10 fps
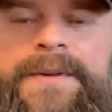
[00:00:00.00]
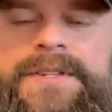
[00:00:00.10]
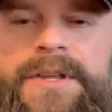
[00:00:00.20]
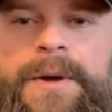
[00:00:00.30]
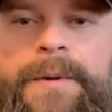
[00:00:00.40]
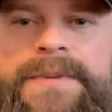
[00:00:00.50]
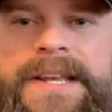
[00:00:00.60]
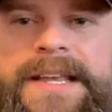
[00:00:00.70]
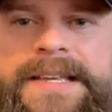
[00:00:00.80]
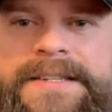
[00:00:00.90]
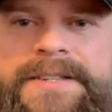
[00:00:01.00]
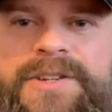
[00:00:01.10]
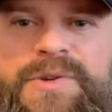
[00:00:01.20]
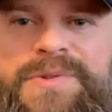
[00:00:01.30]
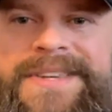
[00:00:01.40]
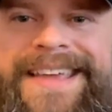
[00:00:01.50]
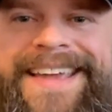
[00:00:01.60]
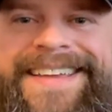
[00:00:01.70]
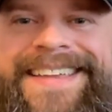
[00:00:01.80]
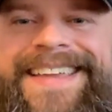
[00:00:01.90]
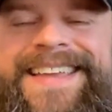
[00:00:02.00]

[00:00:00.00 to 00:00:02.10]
So today is Tuesday.